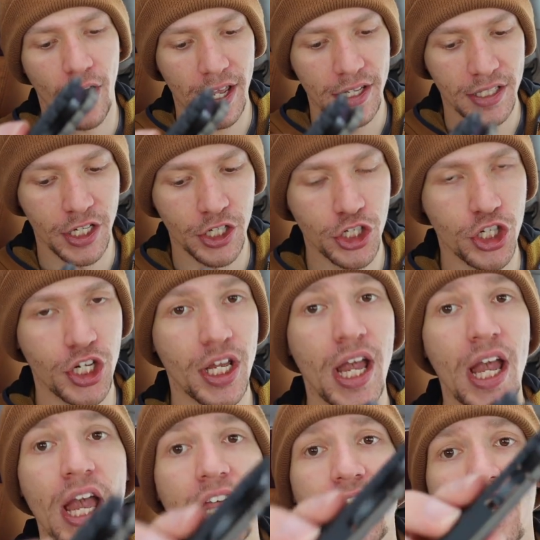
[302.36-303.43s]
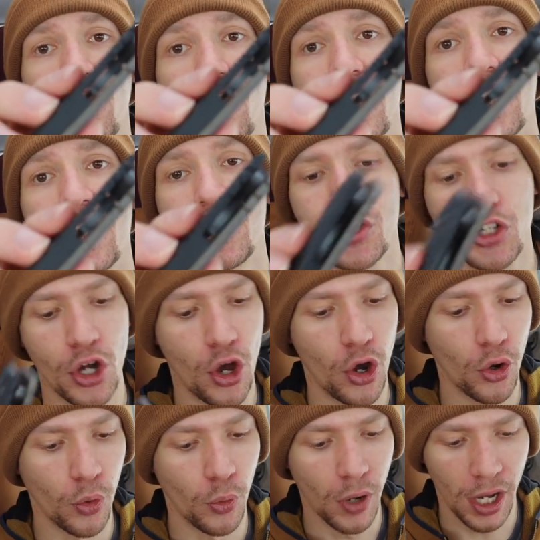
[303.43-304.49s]
SNG there is
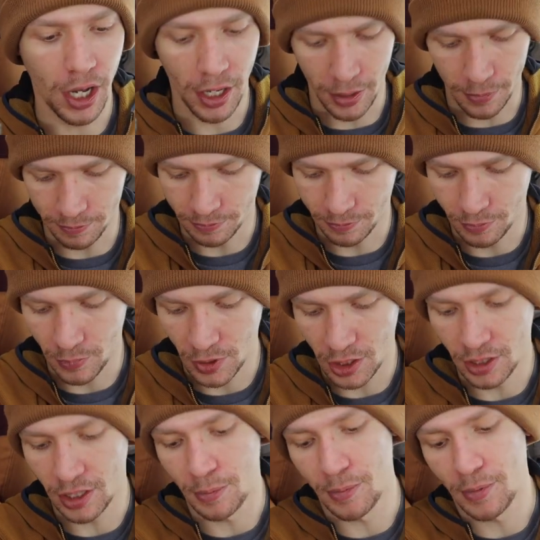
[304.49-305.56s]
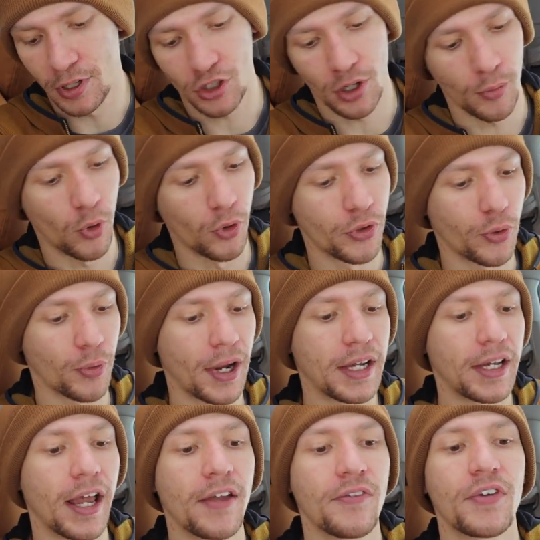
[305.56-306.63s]
no um, let me make sure I'm holding the
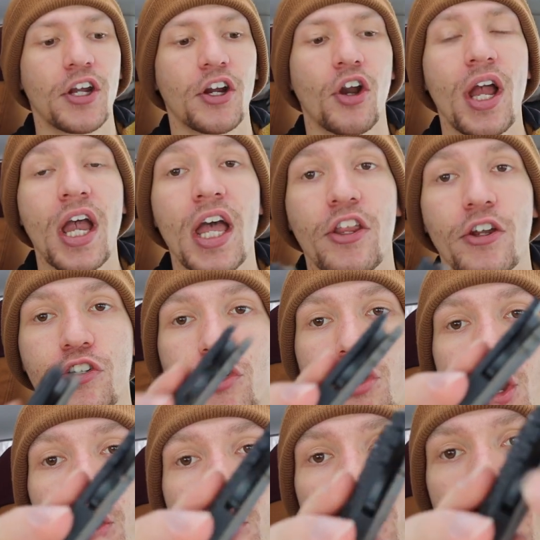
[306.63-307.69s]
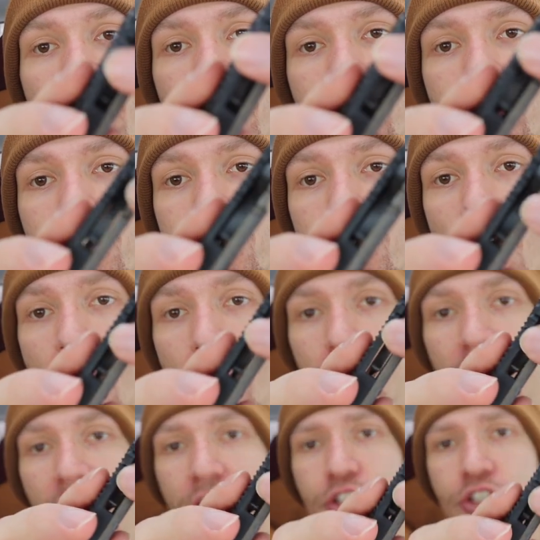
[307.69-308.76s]
right knife here. There's no kind of stop
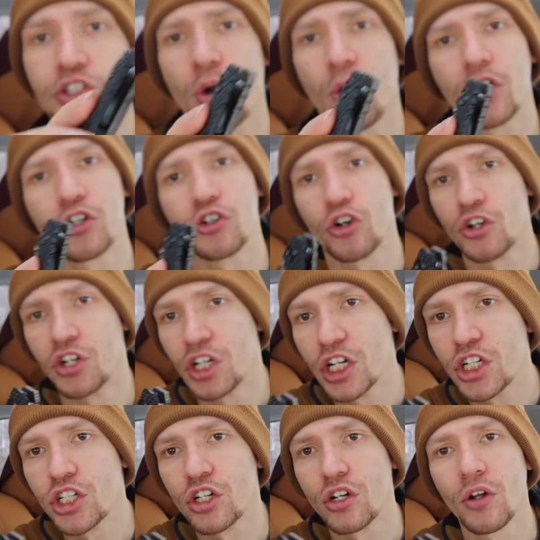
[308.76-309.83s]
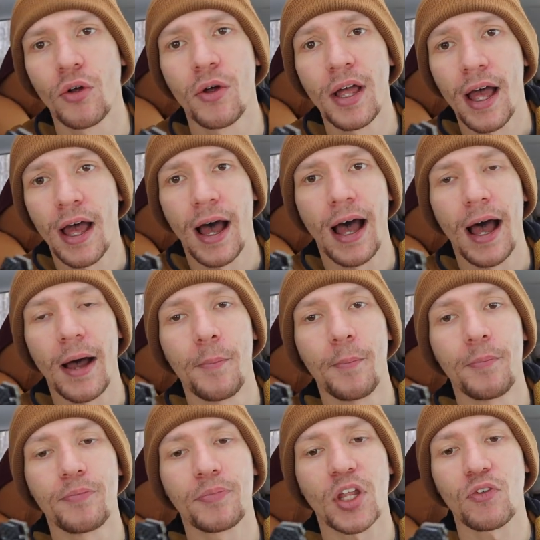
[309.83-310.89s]
pin. So on a traditional
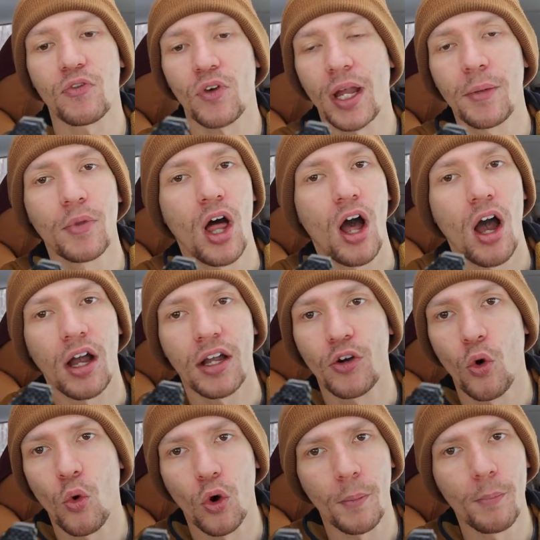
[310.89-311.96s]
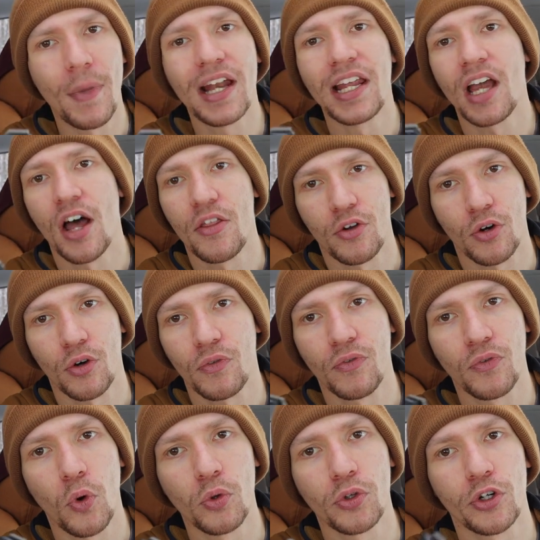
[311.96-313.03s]
um, frame lock or many other
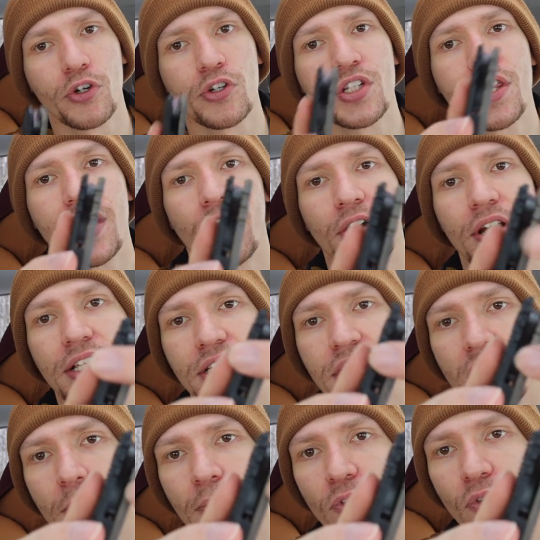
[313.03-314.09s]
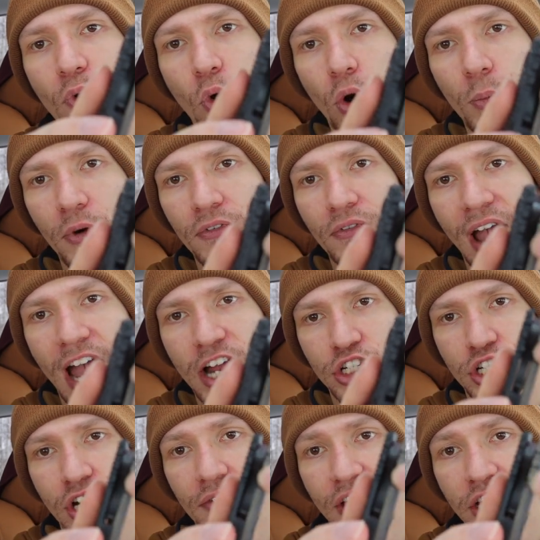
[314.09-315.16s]
folders, there is some form or
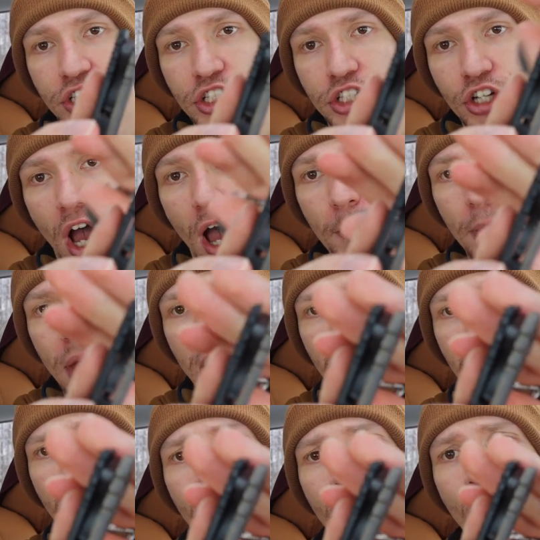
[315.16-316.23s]
fashion of a stop pin